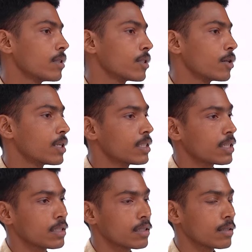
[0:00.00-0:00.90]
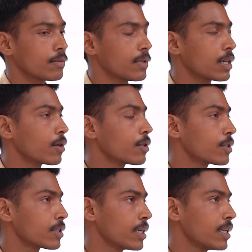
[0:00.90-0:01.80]
So teachers, we can also
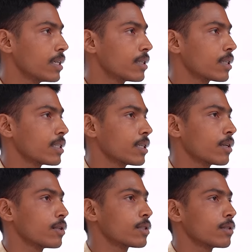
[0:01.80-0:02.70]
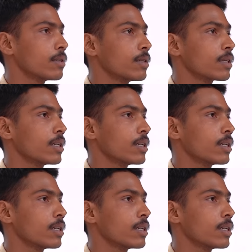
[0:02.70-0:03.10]
say that teacher also